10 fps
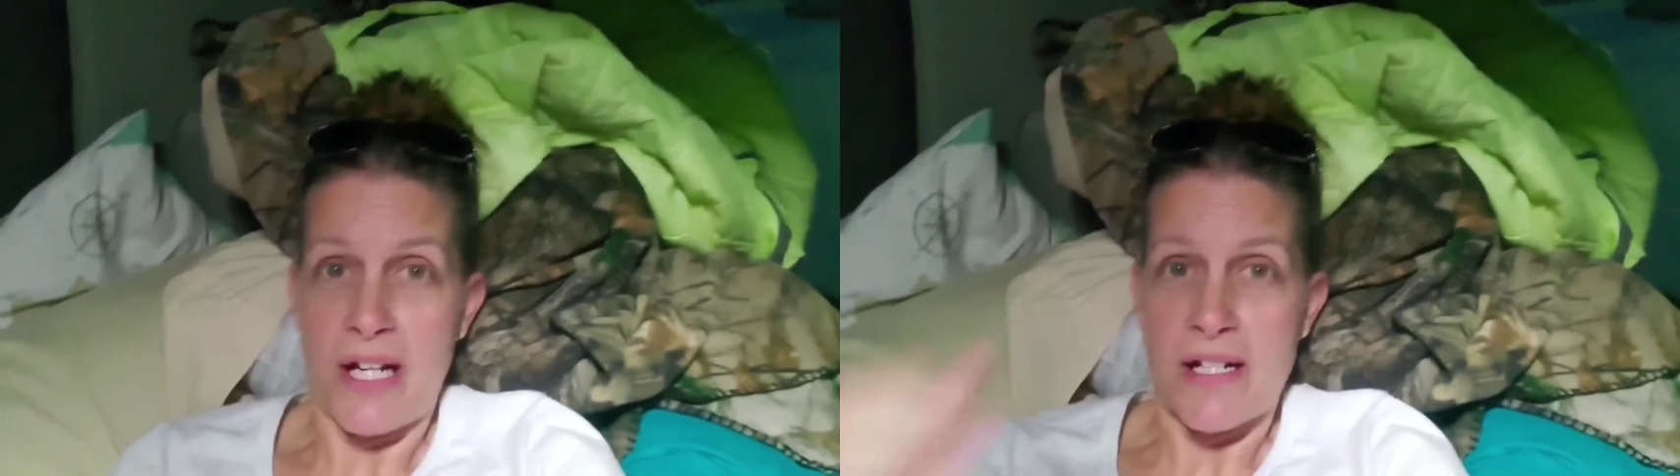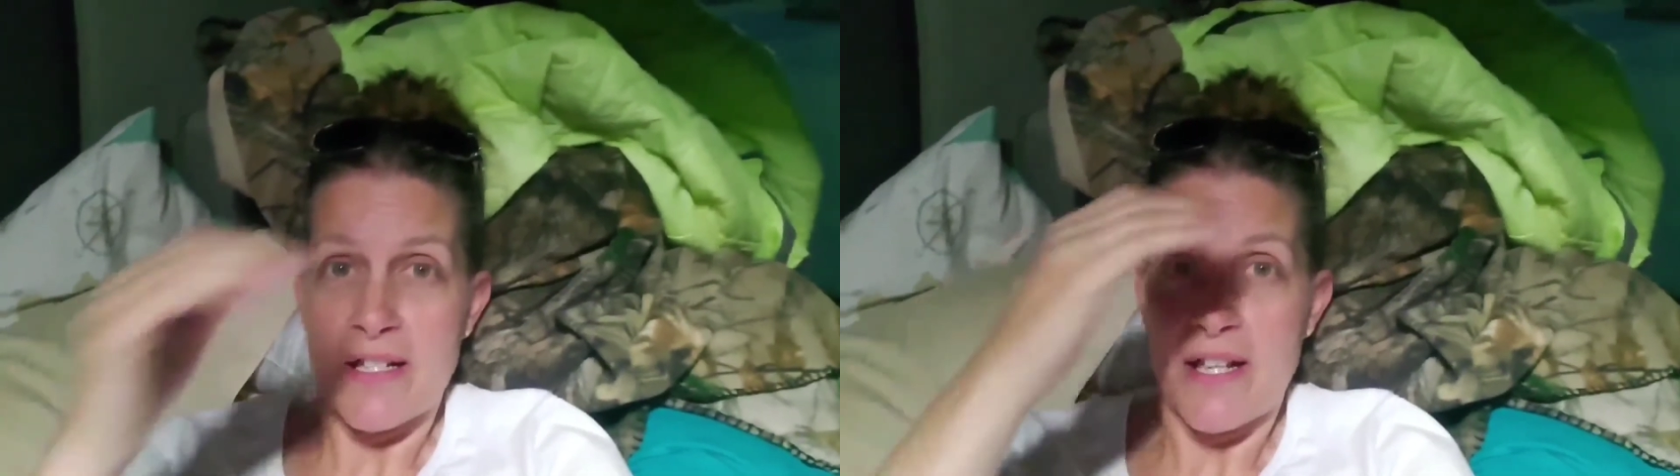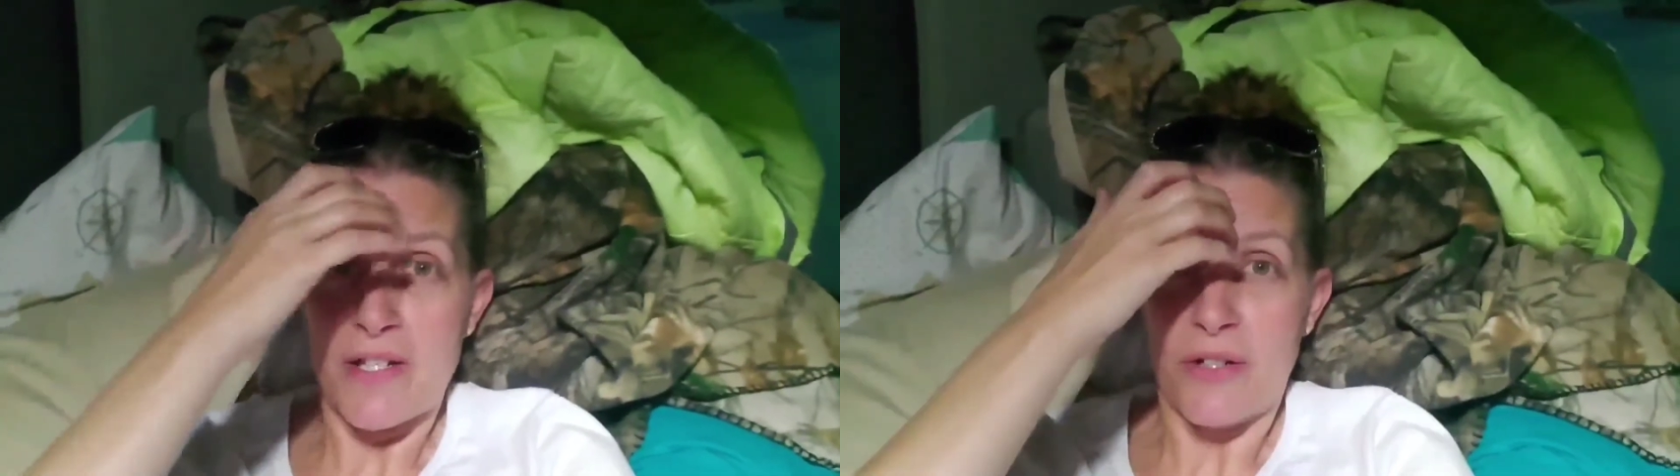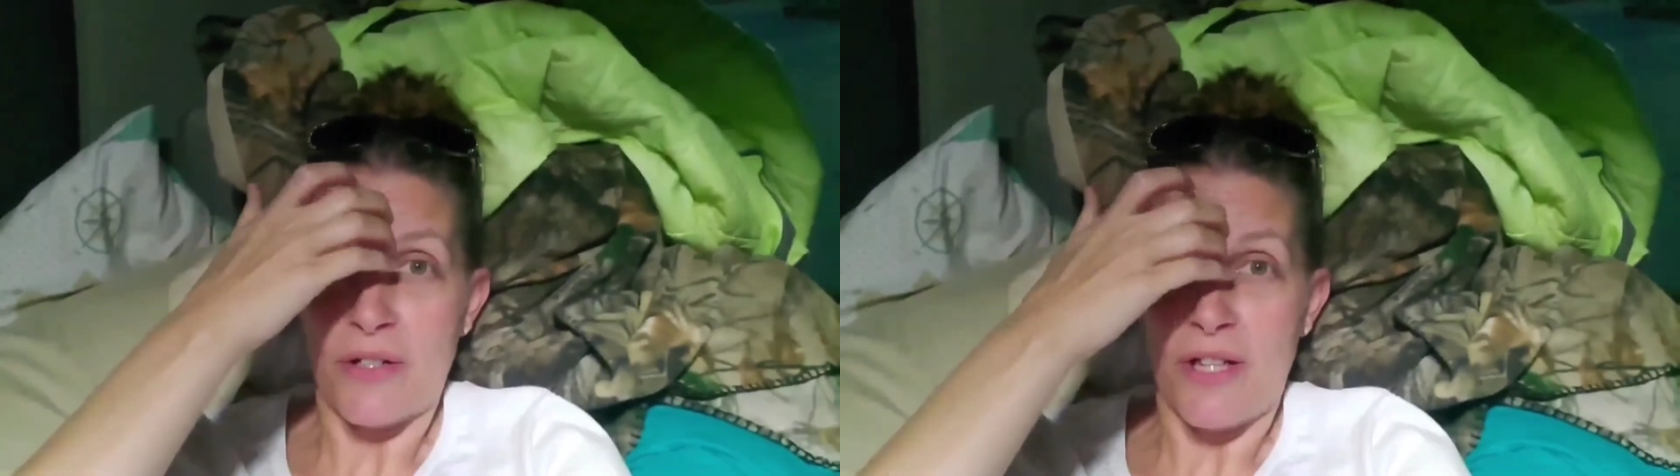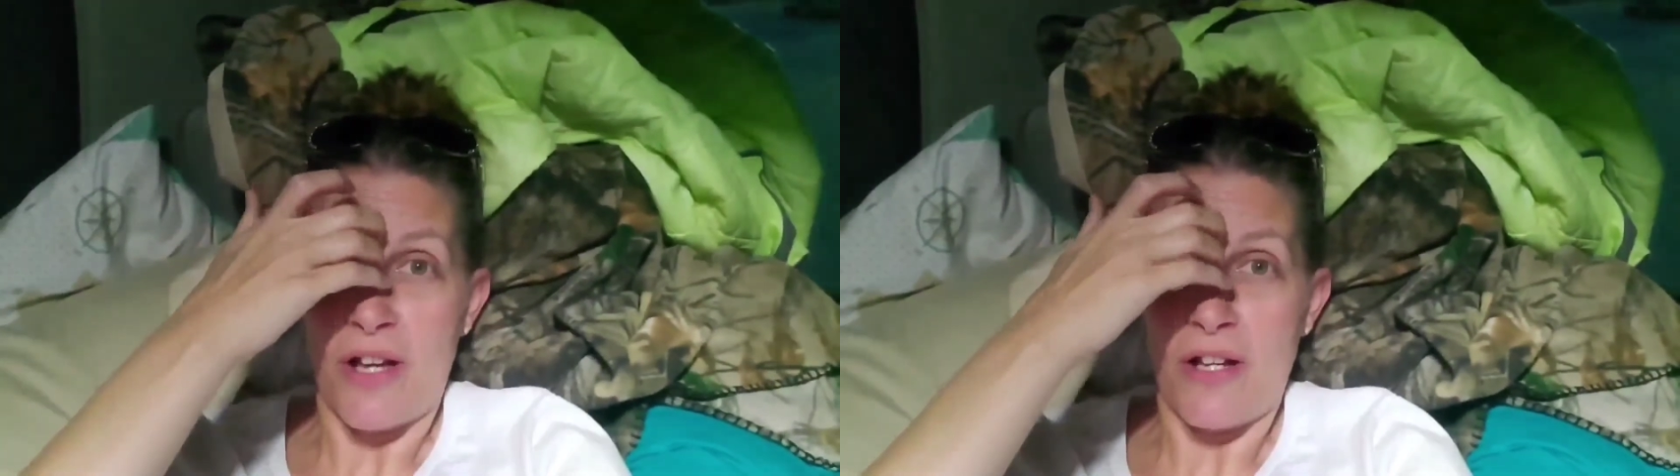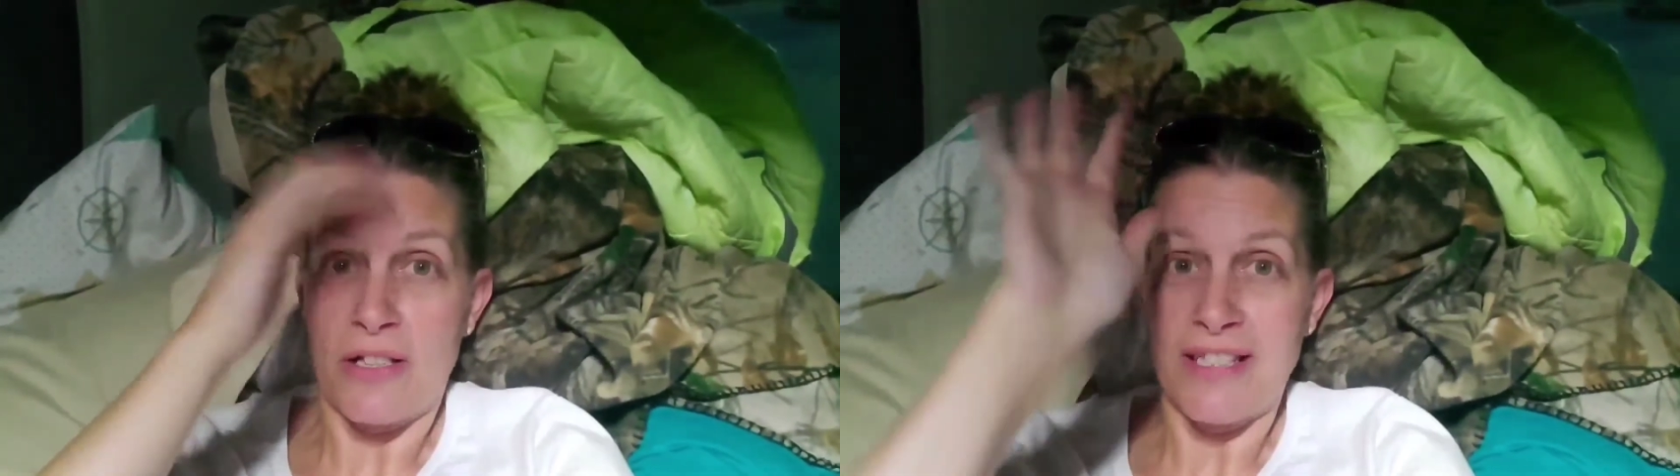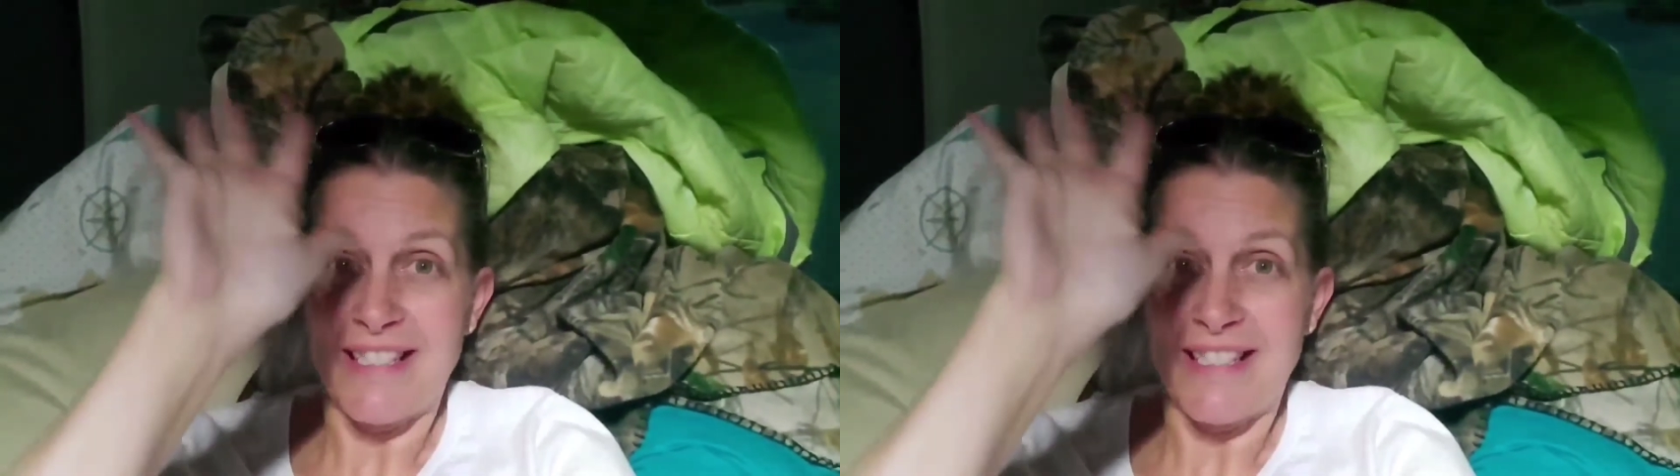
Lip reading: and sister-in-law.